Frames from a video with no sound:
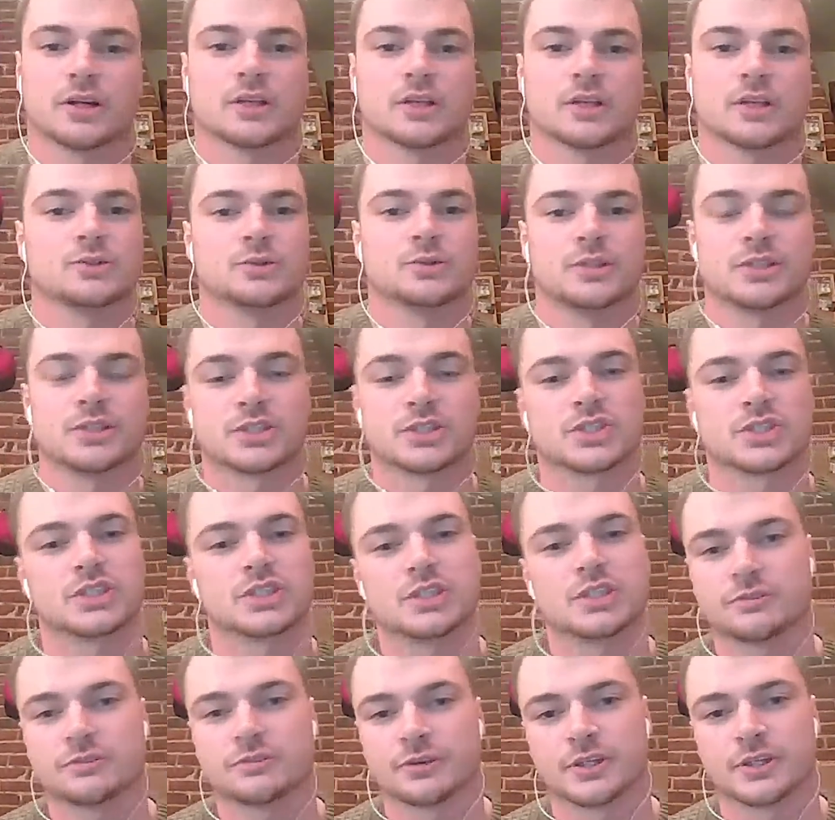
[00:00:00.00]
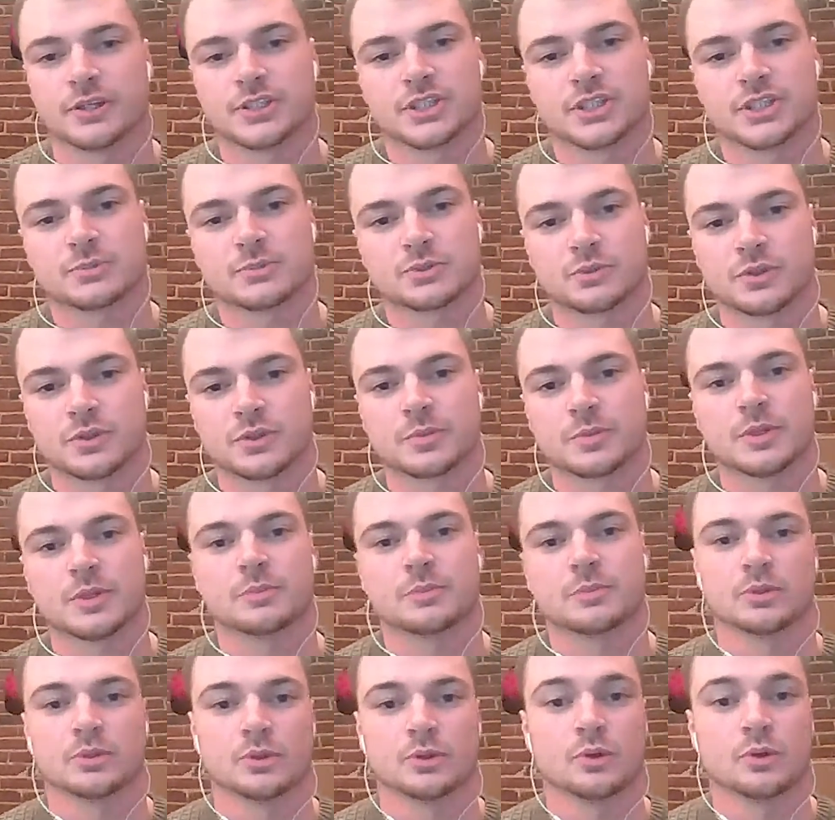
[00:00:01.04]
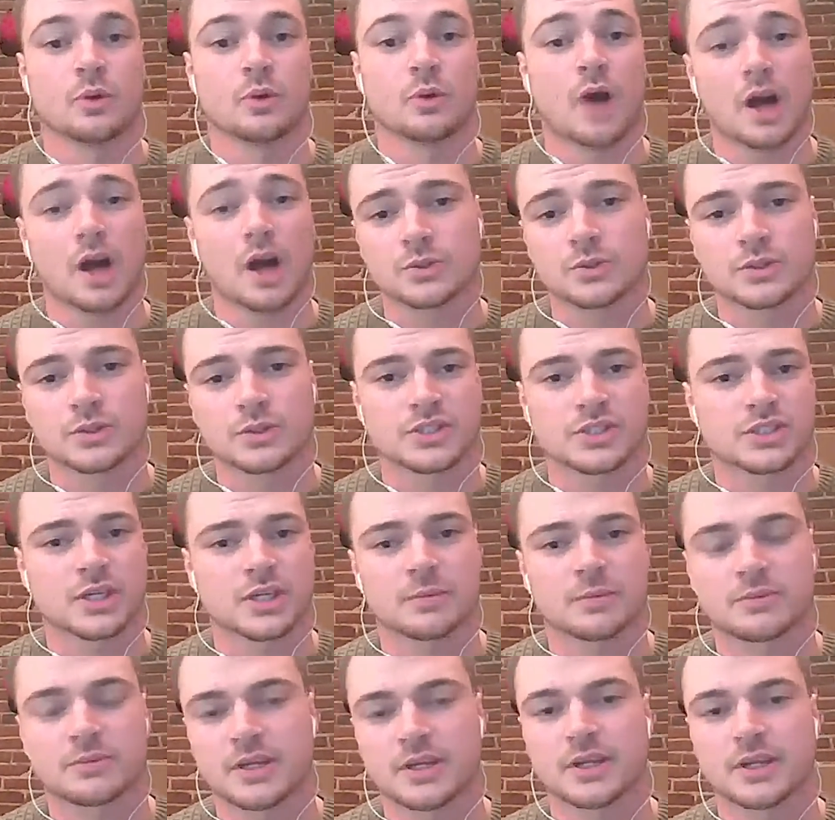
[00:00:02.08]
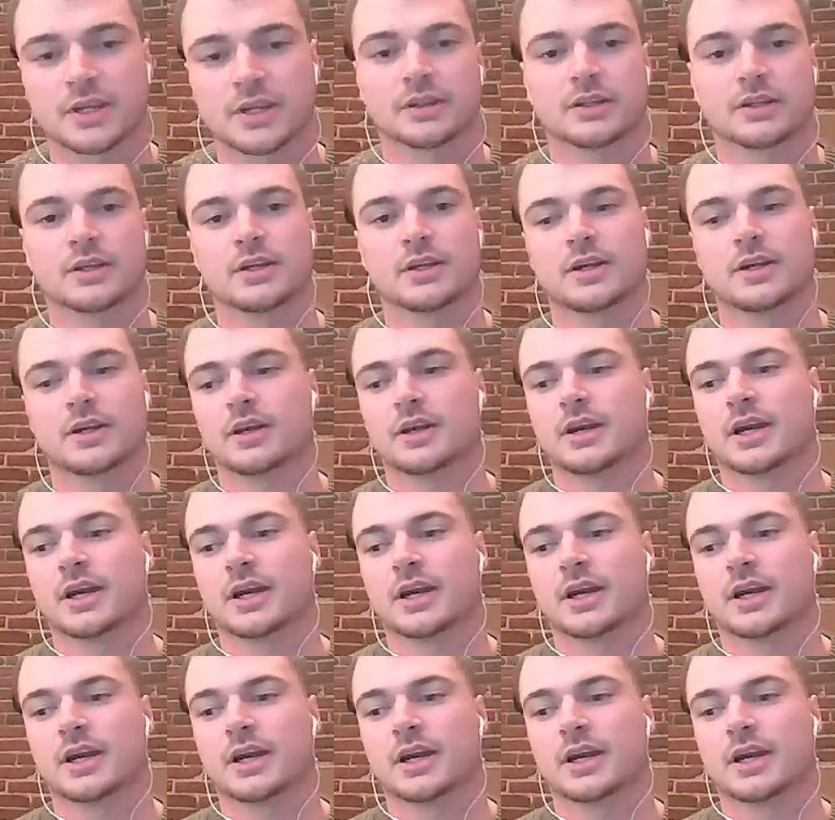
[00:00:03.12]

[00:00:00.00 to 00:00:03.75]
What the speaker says: and I do need to seek friendships with people who are doing the same thing